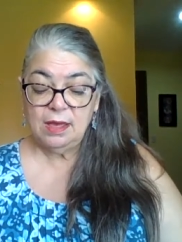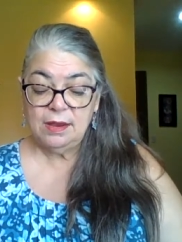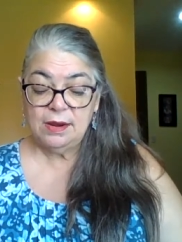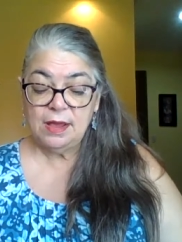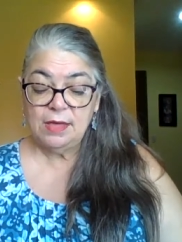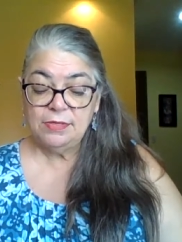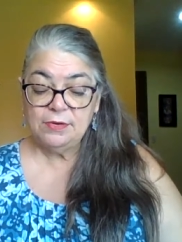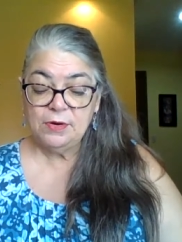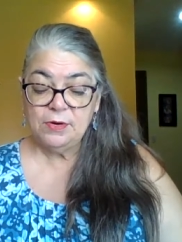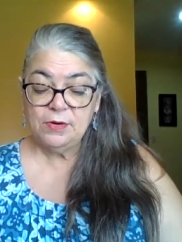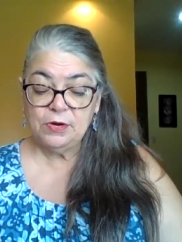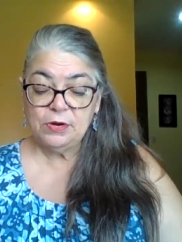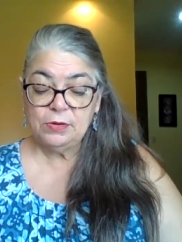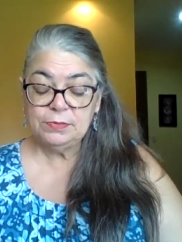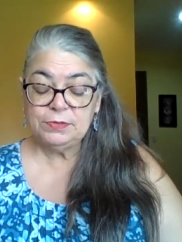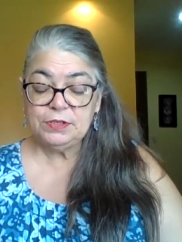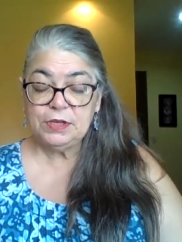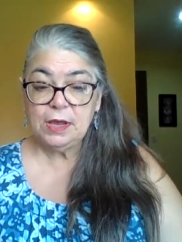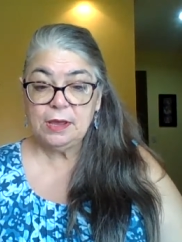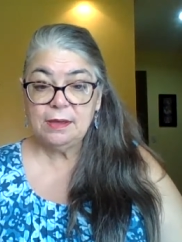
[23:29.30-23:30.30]
at other
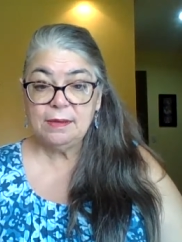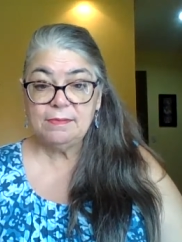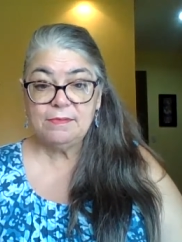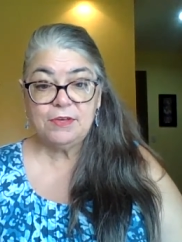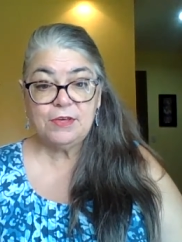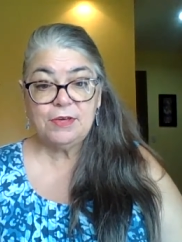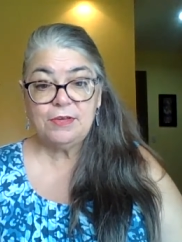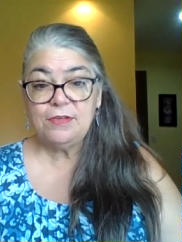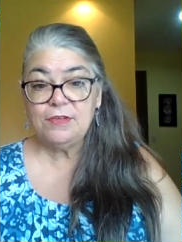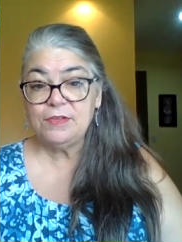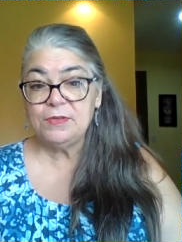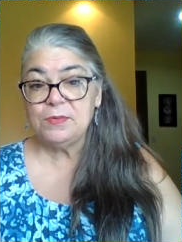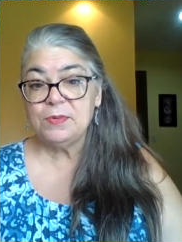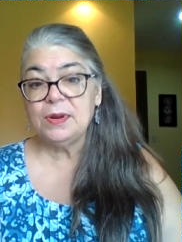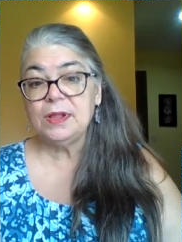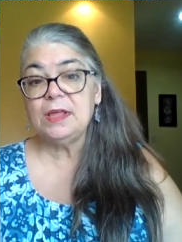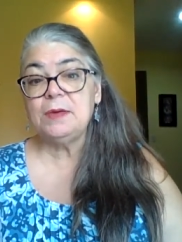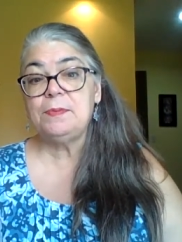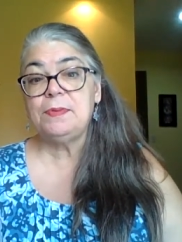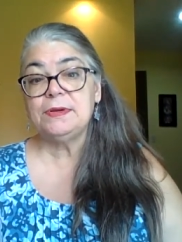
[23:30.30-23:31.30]
groups, she just
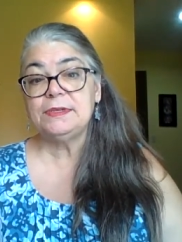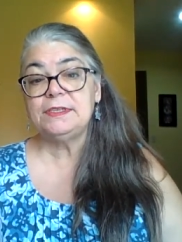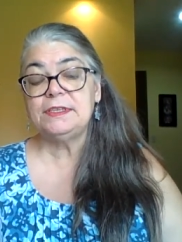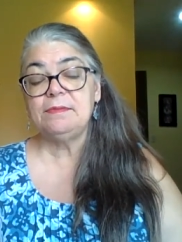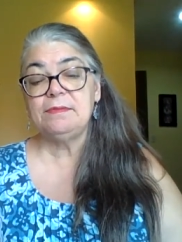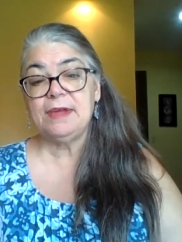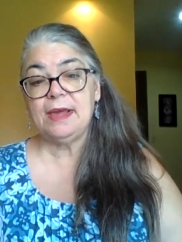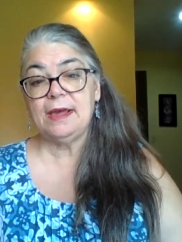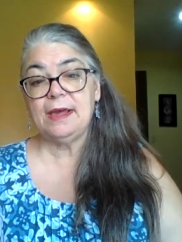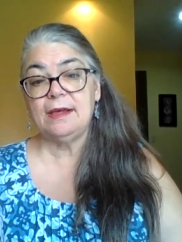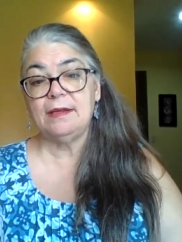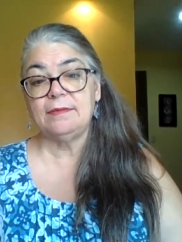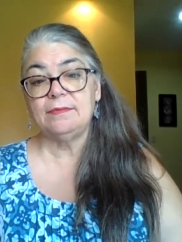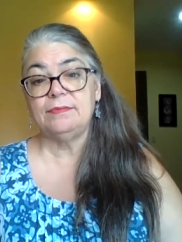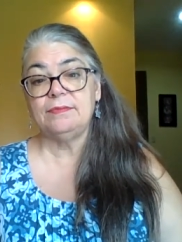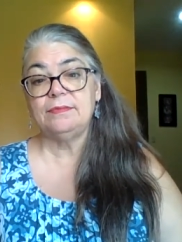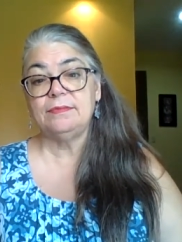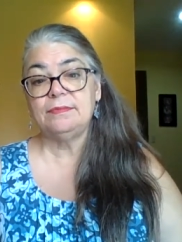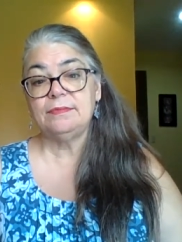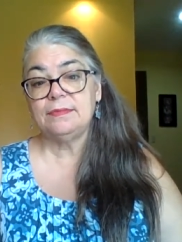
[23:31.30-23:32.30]
really puts them
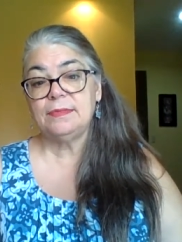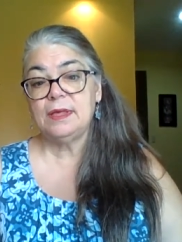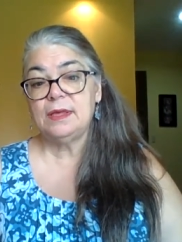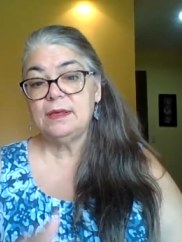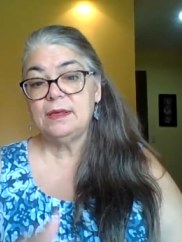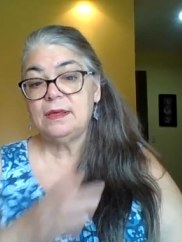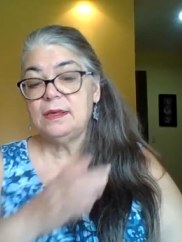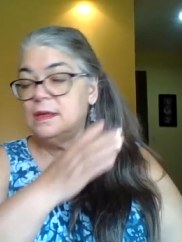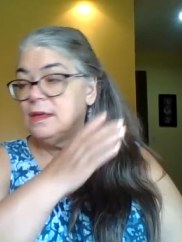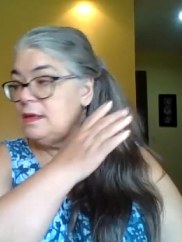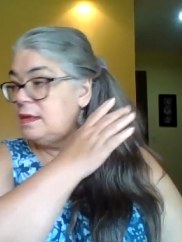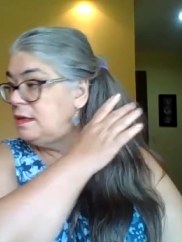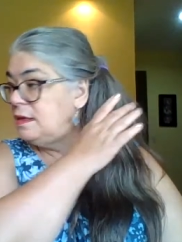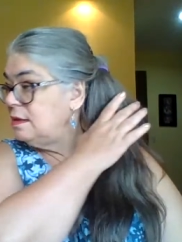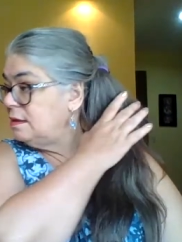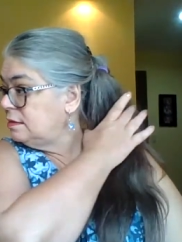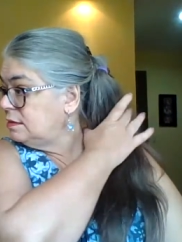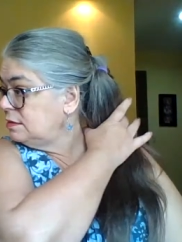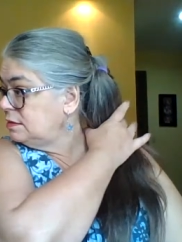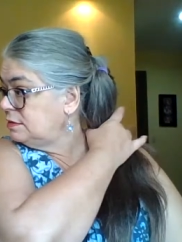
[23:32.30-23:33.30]
down.
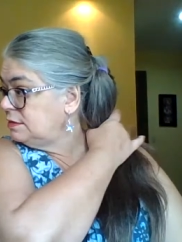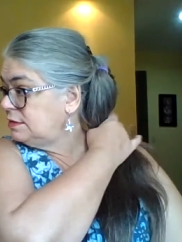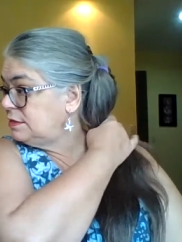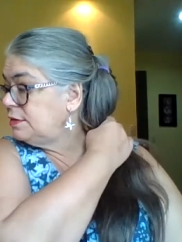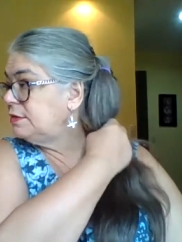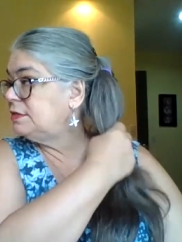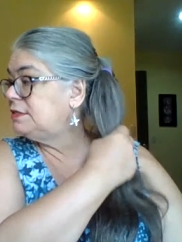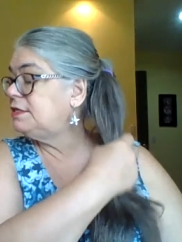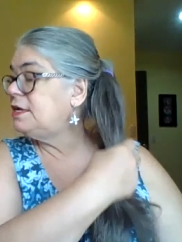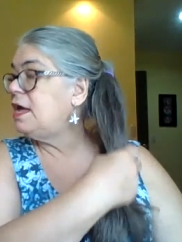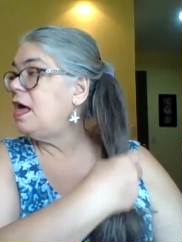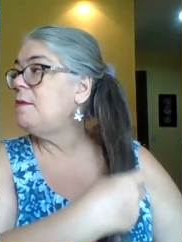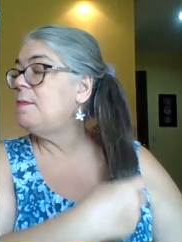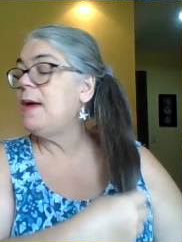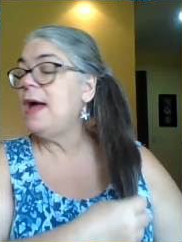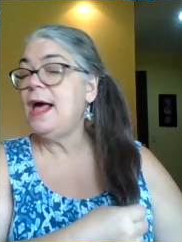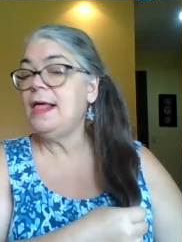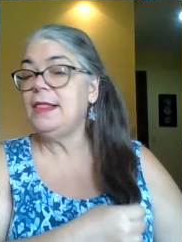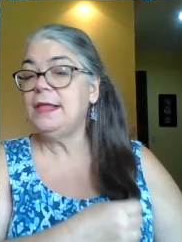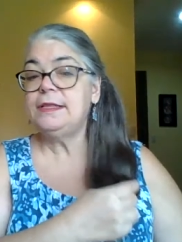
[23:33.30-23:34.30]
So they're
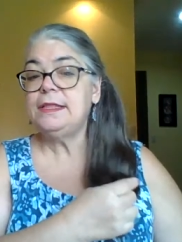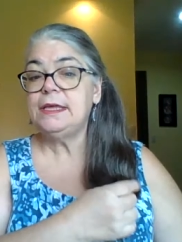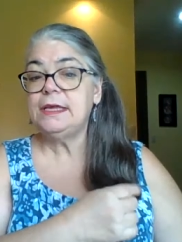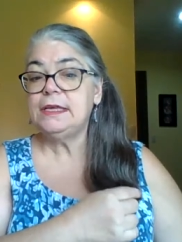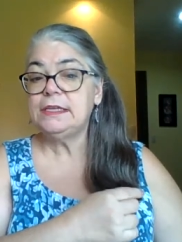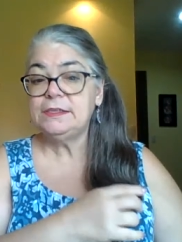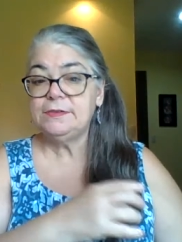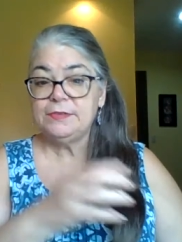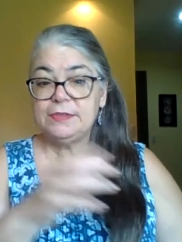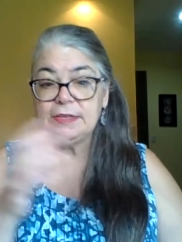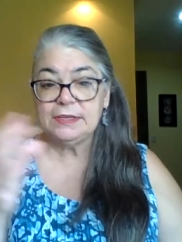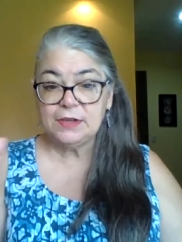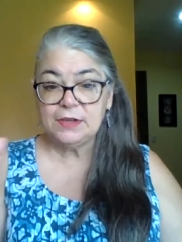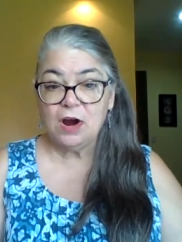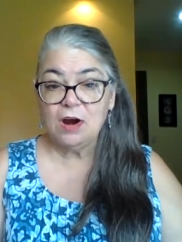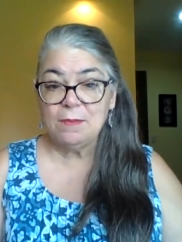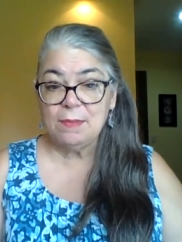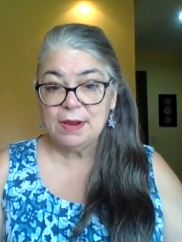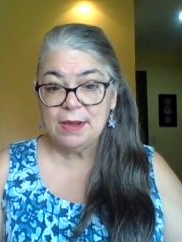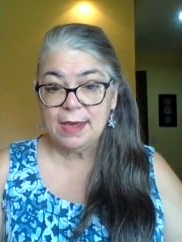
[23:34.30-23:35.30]
stockpiling this for this
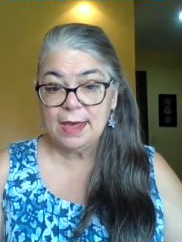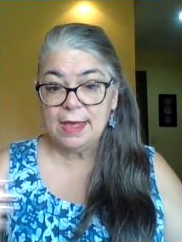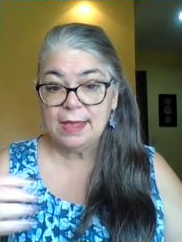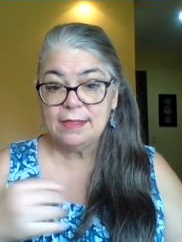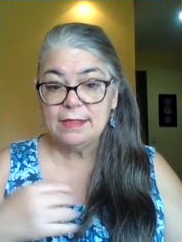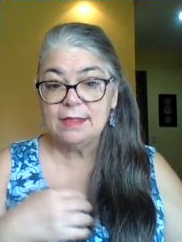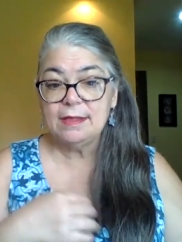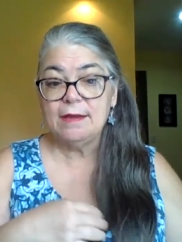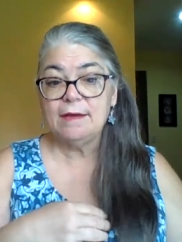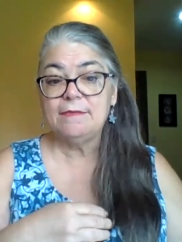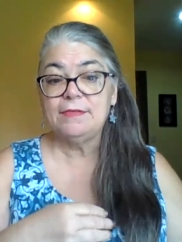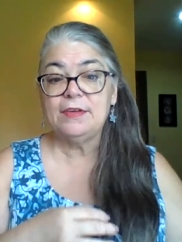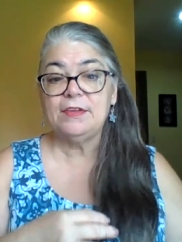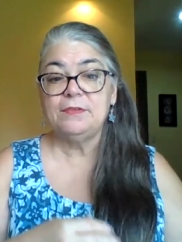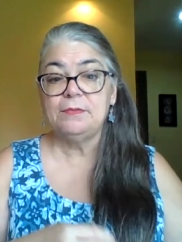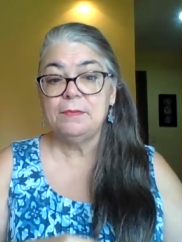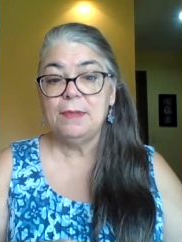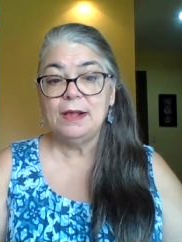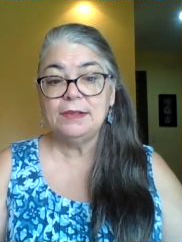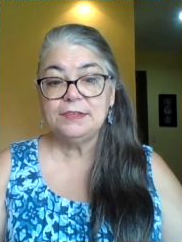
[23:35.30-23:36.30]
Armageddon of
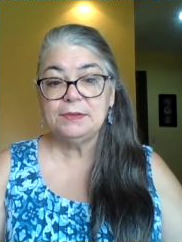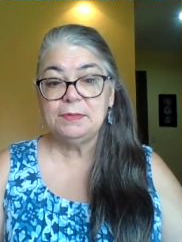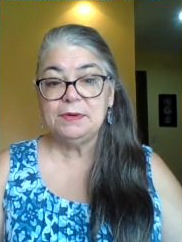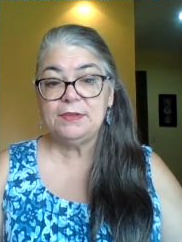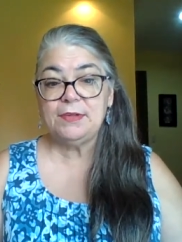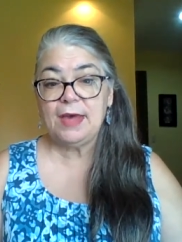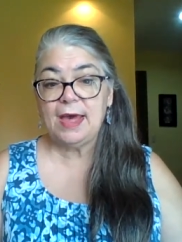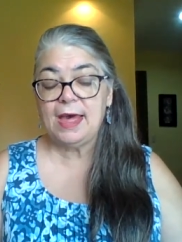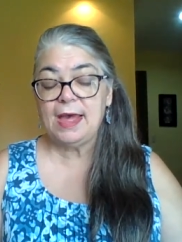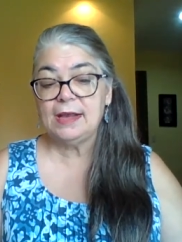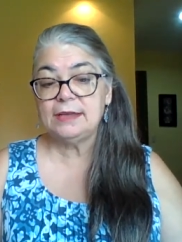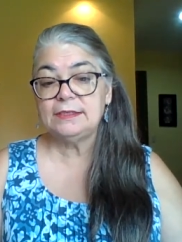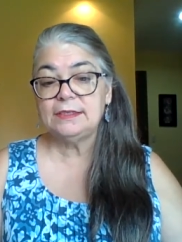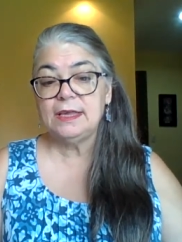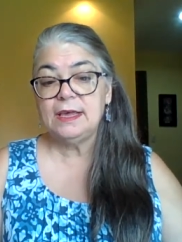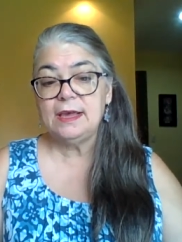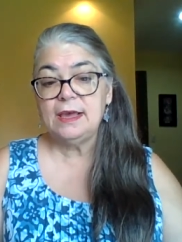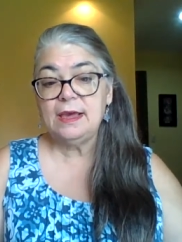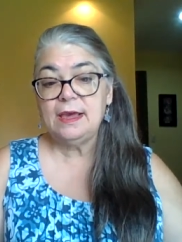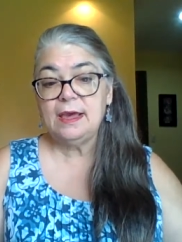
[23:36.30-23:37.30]
these Muslim attacks
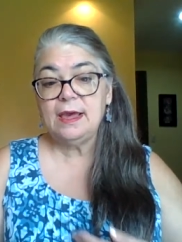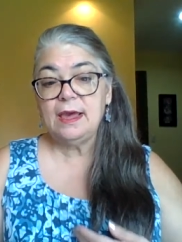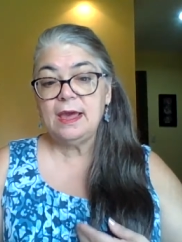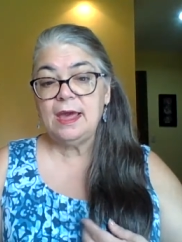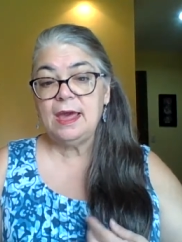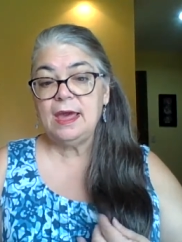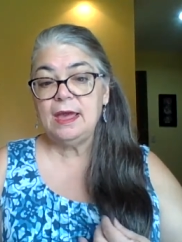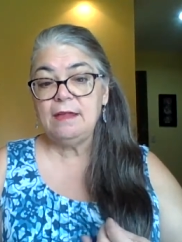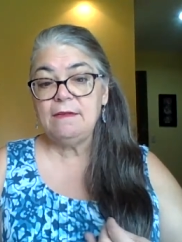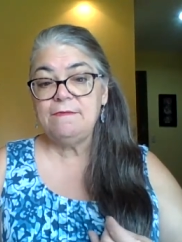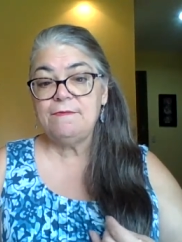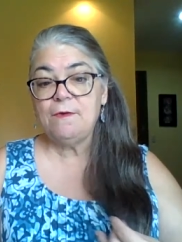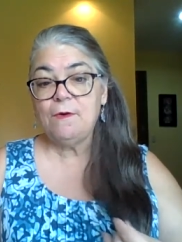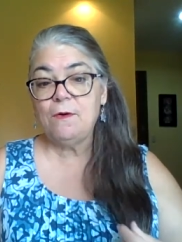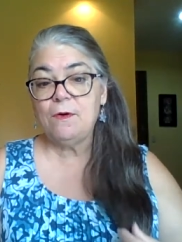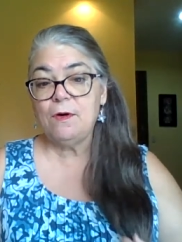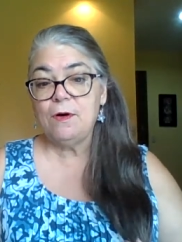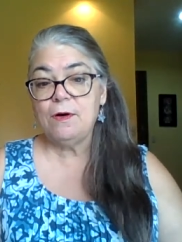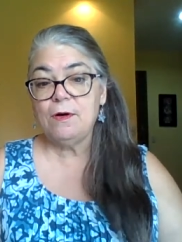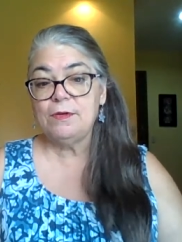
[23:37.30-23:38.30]
and
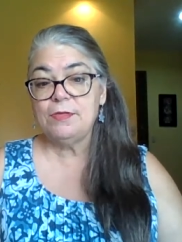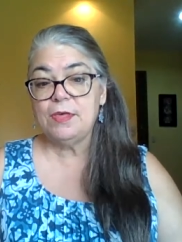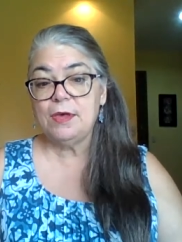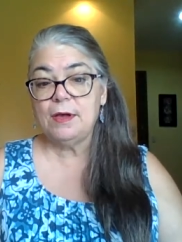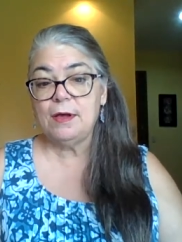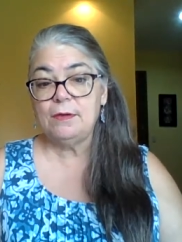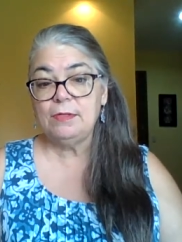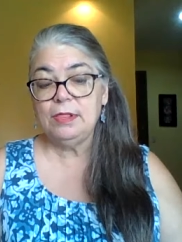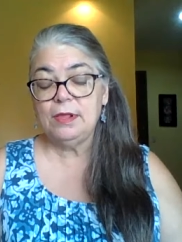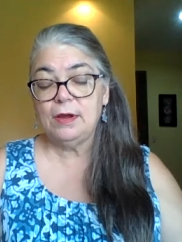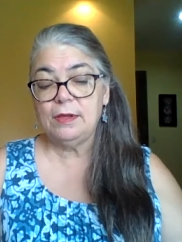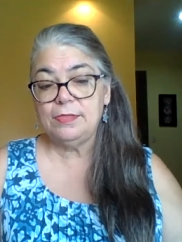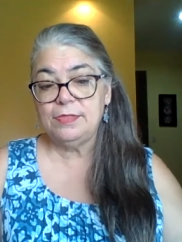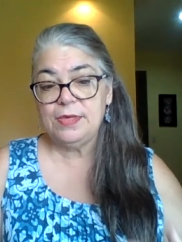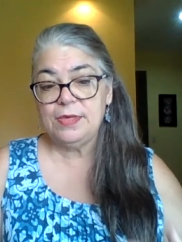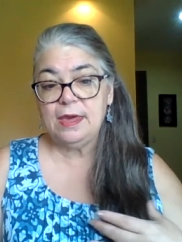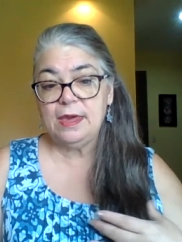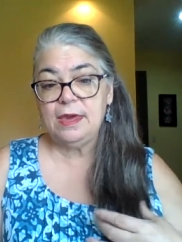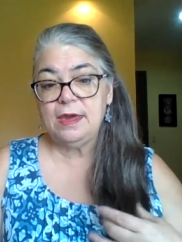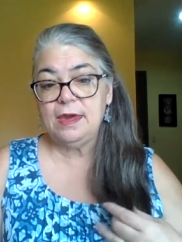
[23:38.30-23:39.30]
for the
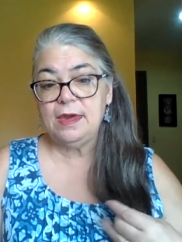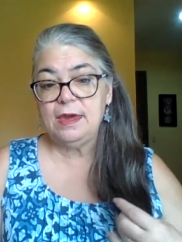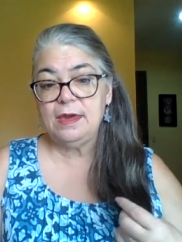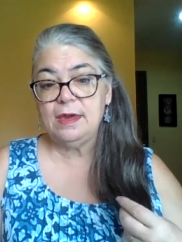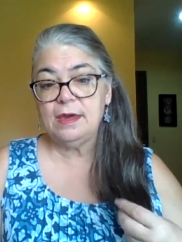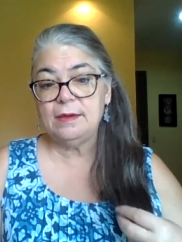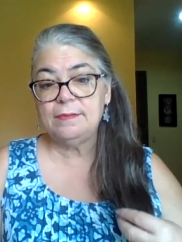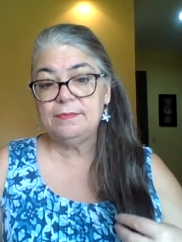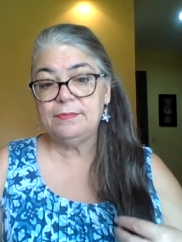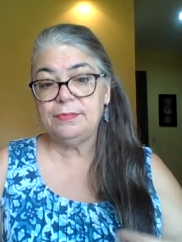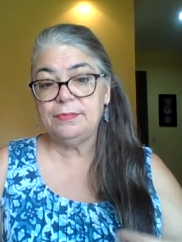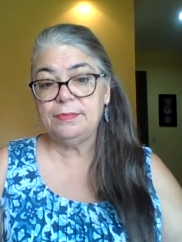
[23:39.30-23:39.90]
the